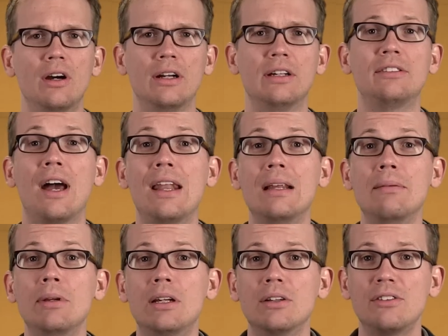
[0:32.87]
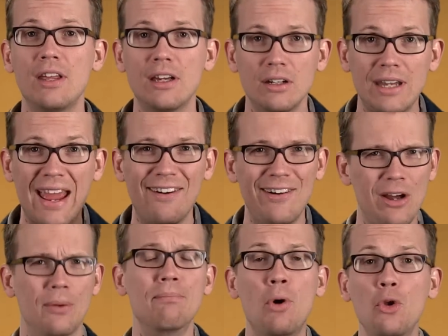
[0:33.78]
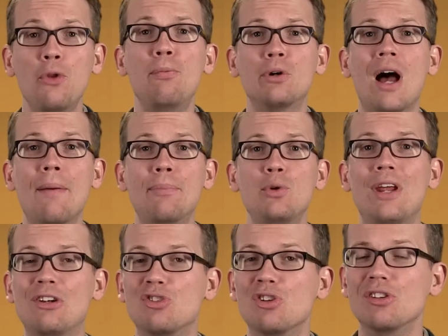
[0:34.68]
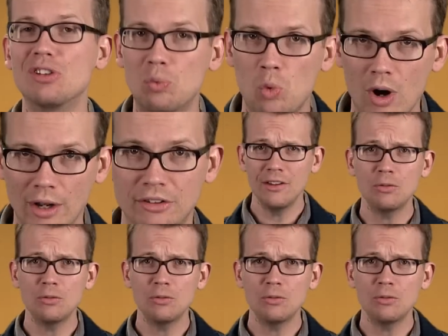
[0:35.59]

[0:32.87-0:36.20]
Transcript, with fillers: are exciting because they could carry out multiple computations at once.